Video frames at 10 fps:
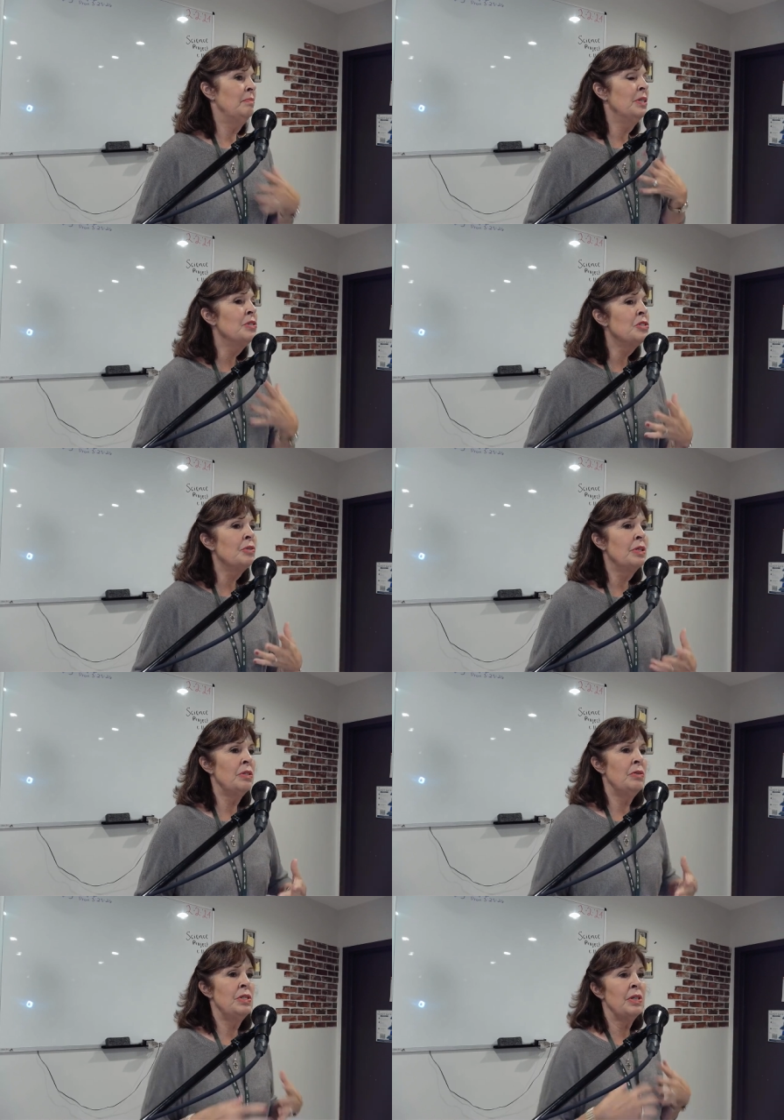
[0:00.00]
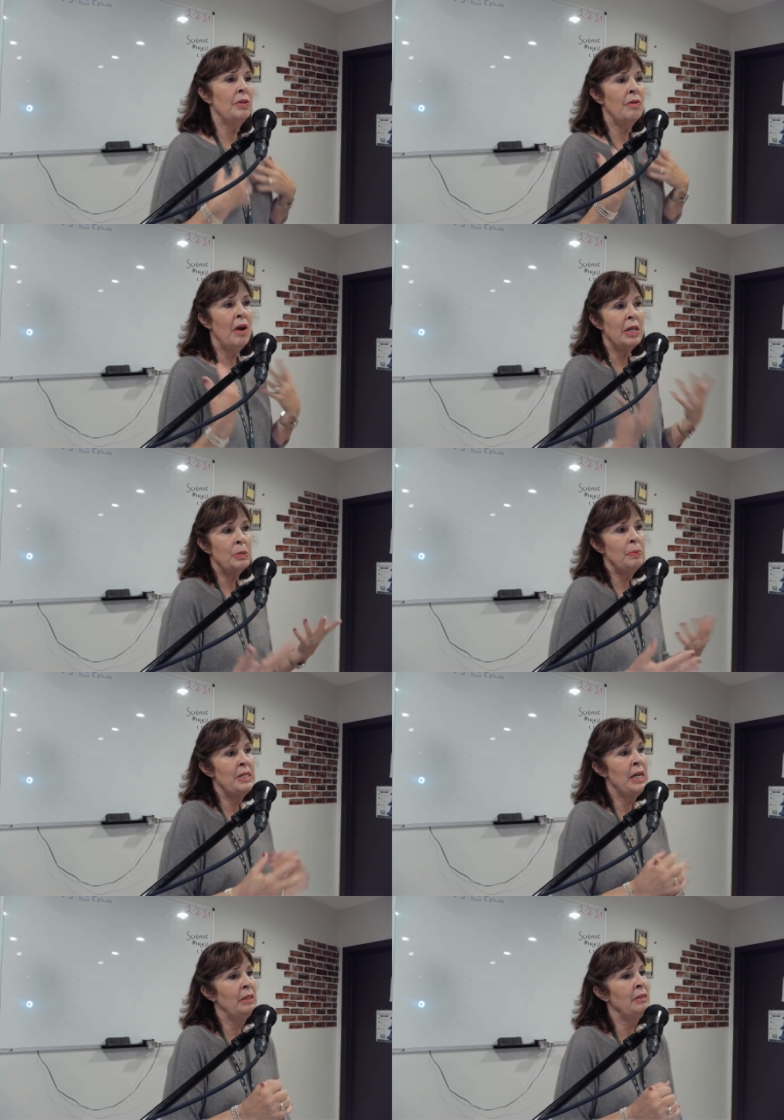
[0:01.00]
ministering to each other,
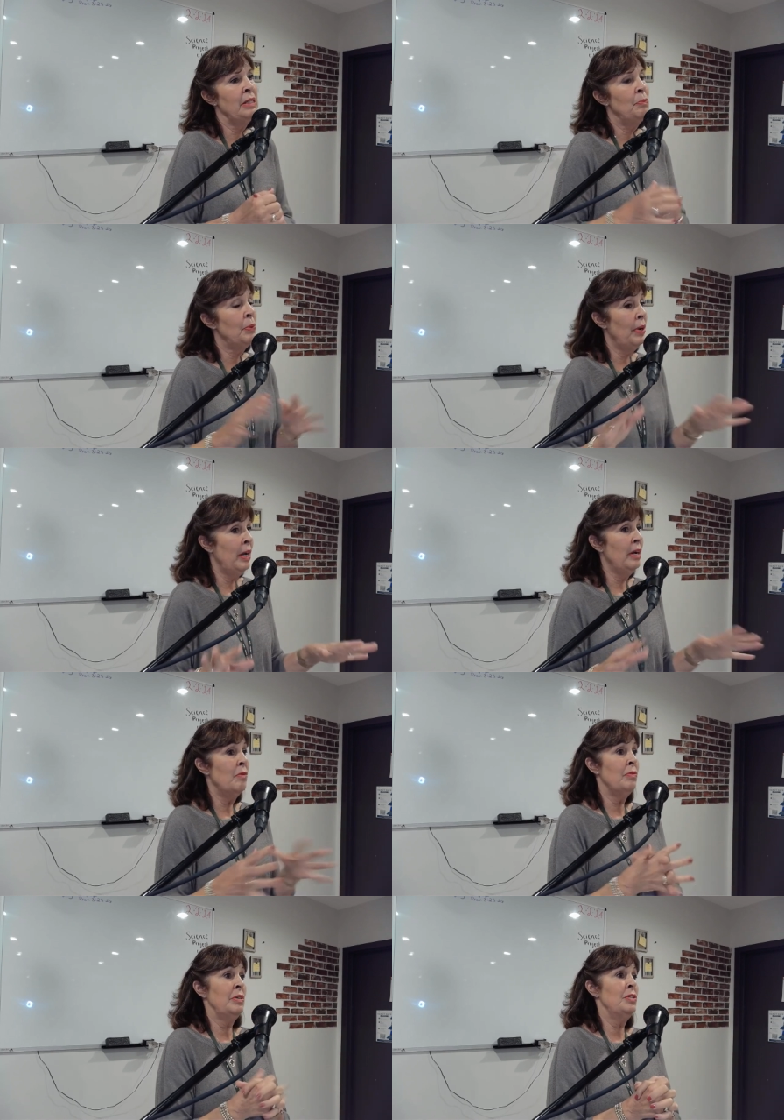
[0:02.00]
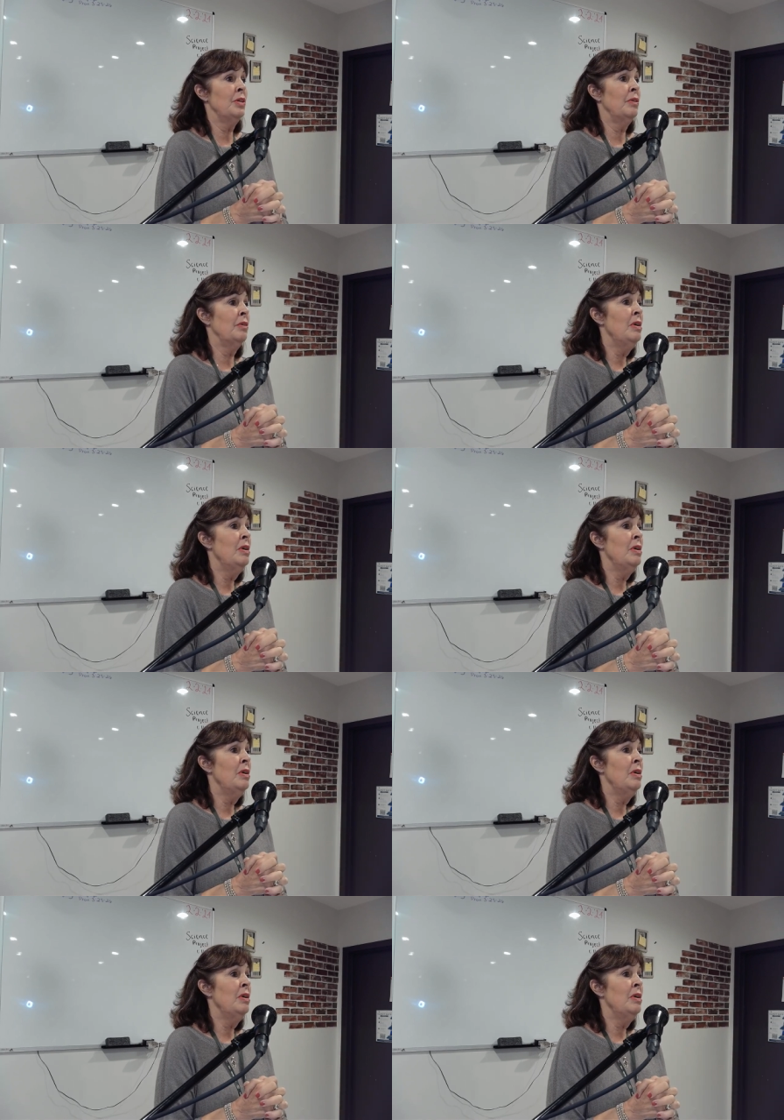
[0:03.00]
hospitality, praying over each other.